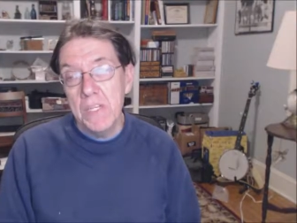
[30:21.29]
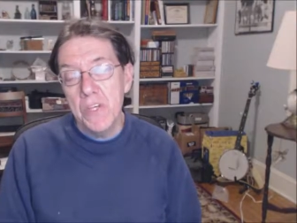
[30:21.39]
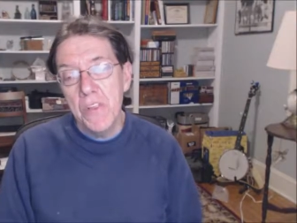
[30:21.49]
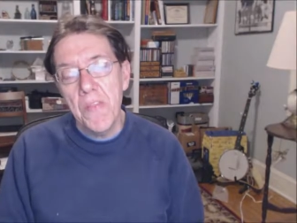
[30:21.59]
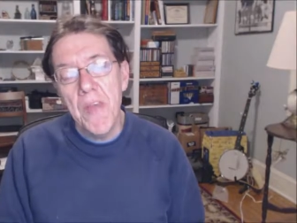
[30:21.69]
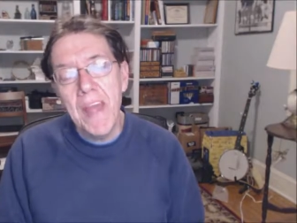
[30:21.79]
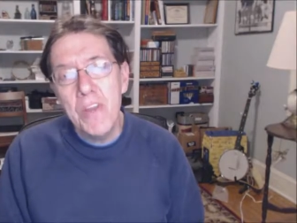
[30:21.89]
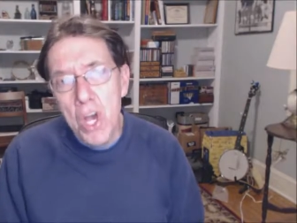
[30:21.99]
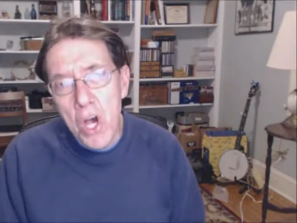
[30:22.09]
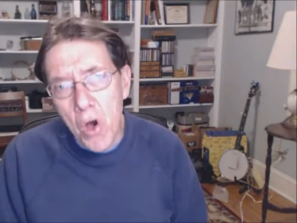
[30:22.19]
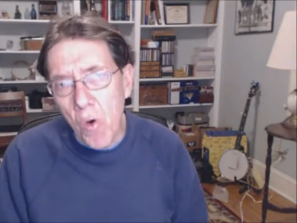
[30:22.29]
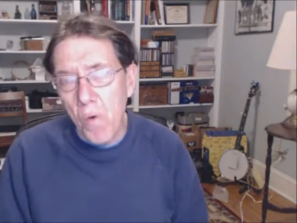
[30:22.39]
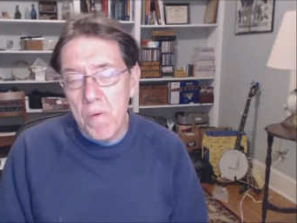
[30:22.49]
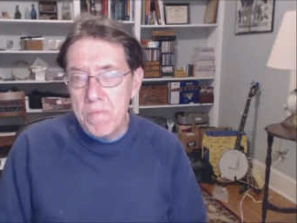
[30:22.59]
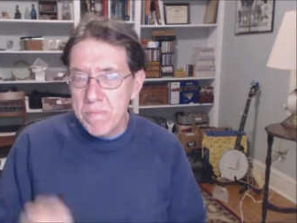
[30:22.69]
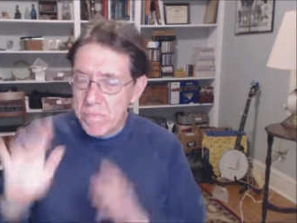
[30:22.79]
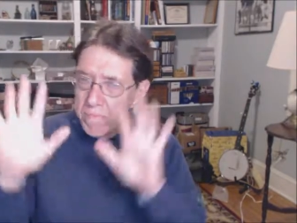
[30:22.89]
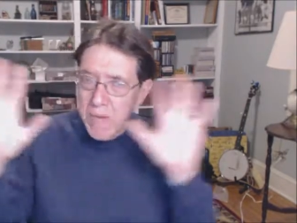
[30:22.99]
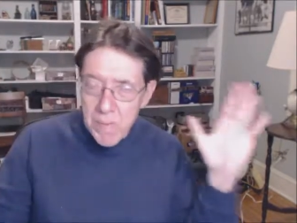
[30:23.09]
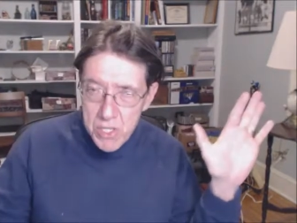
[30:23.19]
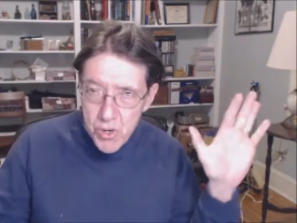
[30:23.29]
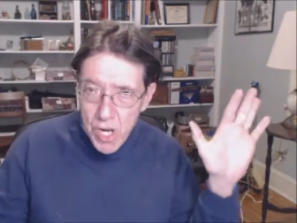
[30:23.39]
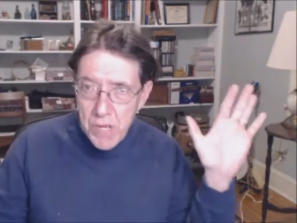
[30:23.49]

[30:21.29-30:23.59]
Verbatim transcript: so that they know i'm not